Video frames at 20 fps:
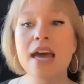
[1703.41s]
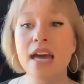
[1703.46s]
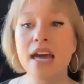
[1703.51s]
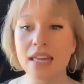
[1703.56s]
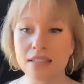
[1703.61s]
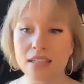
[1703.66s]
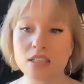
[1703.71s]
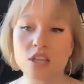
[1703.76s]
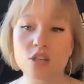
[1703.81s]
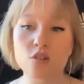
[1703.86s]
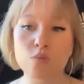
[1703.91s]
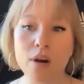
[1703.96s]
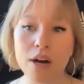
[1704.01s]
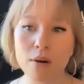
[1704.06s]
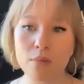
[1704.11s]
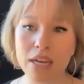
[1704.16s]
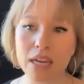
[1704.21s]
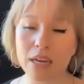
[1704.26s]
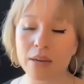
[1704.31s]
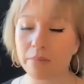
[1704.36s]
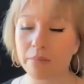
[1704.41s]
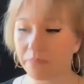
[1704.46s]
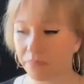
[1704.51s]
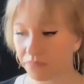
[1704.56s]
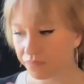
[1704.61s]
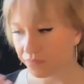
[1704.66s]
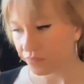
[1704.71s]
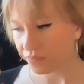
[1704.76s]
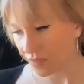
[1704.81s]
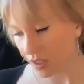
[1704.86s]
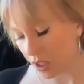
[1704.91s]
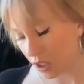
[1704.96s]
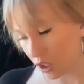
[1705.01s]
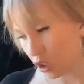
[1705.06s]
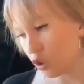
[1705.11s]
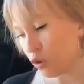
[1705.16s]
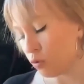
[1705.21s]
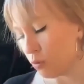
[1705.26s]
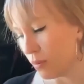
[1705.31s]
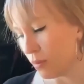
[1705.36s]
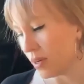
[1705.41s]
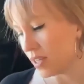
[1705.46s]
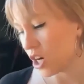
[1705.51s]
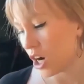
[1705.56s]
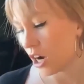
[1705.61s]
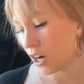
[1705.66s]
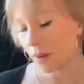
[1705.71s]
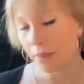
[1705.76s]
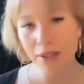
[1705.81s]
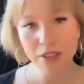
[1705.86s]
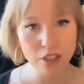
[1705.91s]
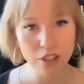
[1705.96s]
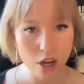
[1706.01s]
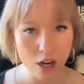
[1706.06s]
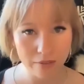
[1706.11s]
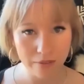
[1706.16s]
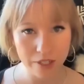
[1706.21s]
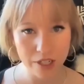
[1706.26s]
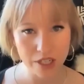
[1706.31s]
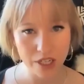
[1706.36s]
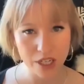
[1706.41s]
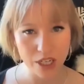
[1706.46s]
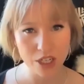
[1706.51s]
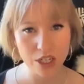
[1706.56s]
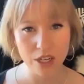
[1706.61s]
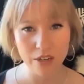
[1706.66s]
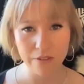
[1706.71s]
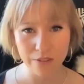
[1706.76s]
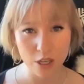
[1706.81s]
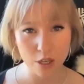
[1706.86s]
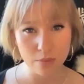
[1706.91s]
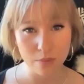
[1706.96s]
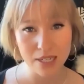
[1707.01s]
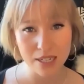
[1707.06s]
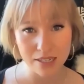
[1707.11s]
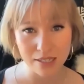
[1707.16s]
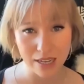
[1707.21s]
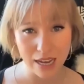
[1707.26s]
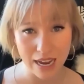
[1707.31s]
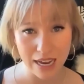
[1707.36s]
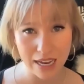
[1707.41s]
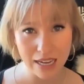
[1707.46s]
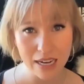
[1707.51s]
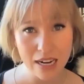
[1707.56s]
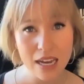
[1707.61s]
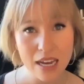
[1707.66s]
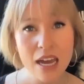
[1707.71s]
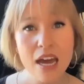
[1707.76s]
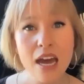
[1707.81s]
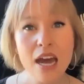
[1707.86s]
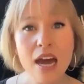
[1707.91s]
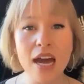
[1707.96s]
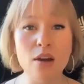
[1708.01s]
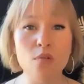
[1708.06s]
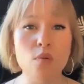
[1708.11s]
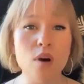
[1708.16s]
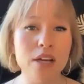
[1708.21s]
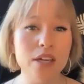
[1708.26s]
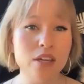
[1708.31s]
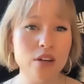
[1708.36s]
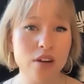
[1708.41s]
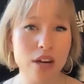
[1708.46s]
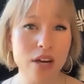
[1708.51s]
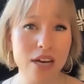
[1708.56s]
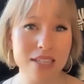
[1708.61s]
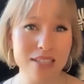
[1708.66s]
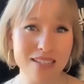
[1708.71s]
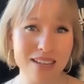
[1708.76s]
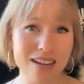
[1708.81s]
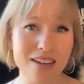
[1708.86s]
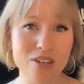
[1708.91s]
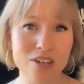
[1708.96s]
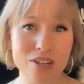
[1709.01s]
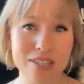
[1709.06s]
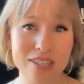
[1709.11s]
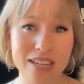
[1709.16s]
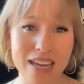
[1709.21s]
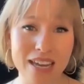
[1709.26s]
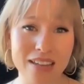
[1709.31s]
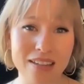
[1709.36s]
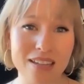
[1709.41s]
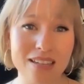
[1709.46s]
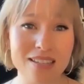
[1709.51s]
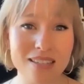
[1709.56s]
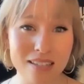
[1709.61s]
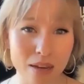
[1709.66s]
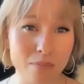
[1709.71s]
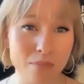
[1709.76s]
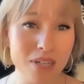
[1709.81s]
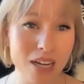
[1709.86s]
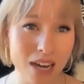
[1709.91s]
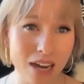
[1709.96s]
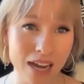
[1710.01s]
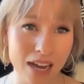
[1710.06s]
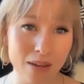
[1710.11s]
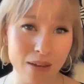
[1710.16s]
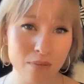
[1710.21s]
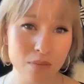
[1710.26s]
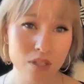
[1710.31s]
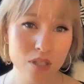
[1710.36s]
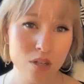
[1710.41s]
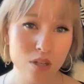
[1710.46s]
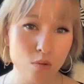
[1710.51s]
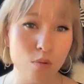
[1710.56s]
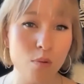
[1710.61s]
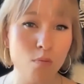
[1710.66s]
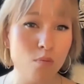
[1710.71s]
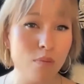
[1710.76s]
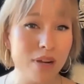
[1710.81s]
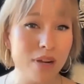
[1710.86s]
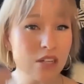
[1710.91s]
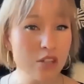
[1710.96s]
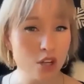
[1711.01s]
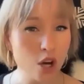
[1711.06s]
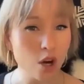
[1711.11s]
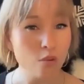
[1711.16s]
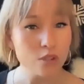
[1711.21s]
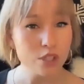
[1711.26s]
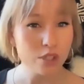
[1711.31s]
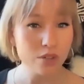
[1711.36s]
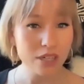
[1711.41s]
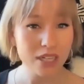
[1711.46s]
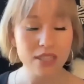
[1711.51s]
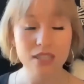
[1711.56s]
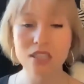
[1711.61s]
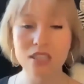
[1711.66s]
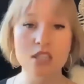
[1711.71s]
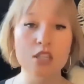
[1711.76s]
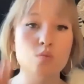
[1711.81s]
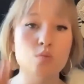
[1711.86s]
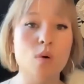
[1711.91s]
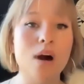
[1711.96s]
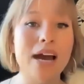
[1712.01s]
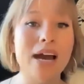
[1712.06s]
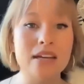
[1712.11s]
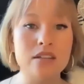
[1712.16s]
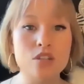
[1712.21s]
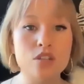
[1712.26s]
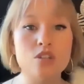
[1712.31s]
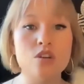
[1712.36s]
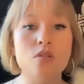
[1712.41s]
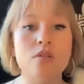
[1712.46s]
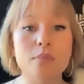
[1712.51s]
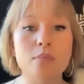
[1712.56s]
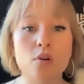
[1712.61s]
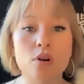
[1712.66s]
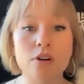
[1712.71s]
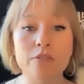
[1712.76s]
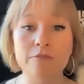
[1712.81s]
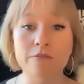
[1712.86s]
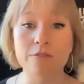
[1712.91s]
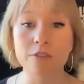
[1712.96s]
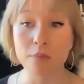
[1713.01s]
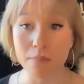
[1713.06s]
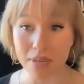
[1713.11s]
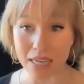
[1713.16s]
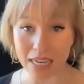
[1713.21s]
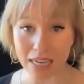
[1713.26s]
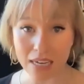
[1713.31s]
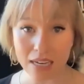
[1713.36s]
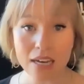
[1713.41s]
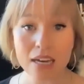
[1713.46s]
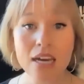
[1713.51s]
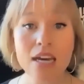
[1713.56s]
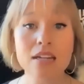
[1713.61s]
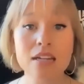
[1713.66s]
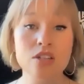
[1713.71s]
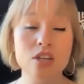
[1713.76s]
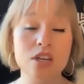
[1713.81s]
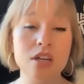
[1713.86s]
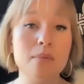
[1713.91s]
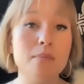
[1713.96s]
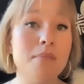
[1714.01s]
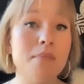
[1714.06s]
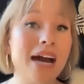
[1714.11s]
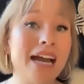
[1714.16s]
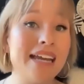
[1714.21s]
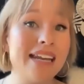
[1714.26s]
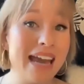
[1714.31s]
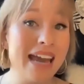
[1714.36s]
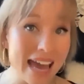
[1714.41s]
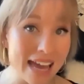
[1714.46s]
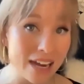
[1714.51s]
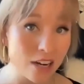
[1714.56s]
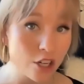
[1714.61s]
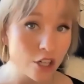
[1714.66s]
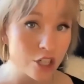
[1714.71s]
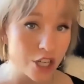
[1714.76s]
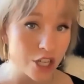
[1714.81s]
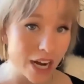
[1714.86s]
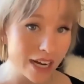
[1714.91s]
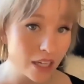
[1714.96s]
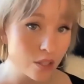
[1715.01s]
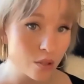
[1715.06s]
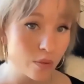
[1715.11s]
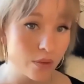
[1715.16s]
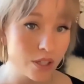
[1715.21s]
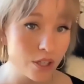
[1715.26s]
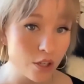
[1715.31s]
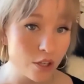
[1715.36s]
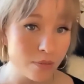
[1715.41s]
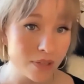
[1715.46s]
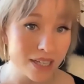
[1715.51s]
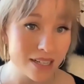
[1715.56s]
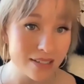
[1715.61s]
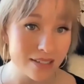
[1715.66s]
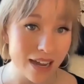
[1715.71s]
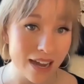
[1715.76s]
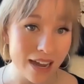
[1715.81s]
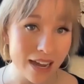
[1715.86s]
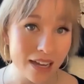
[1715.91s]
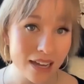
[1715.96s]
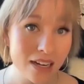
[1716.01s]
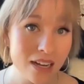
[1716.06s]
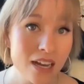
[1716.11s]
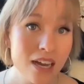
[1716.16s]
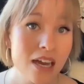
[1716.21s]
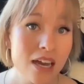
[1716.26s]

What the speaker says: And this is where when we talk about the conversation of human design, I want you guys to understand that sometimes when we don't tune in, this is why it's so important for me to combine energetics with human design.